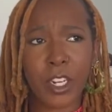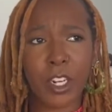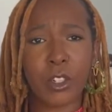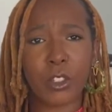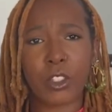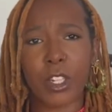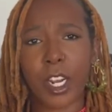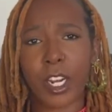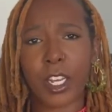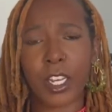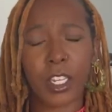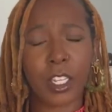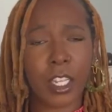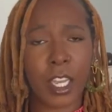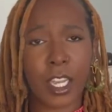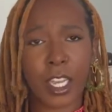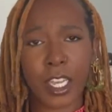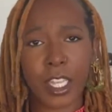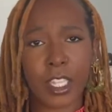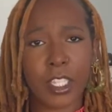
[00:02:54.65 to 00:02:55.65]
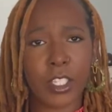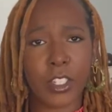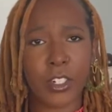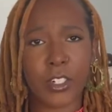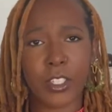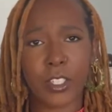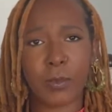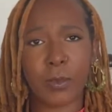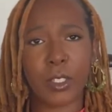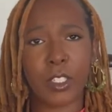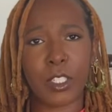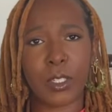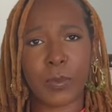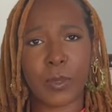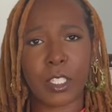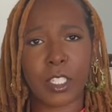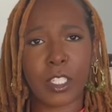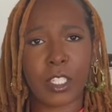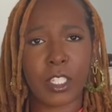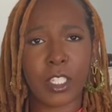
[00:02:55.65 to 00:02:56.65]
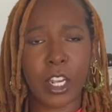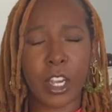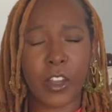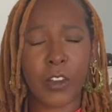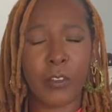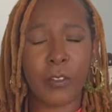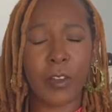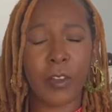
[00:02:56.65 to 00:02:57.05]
I'll try to insert some clips and stuff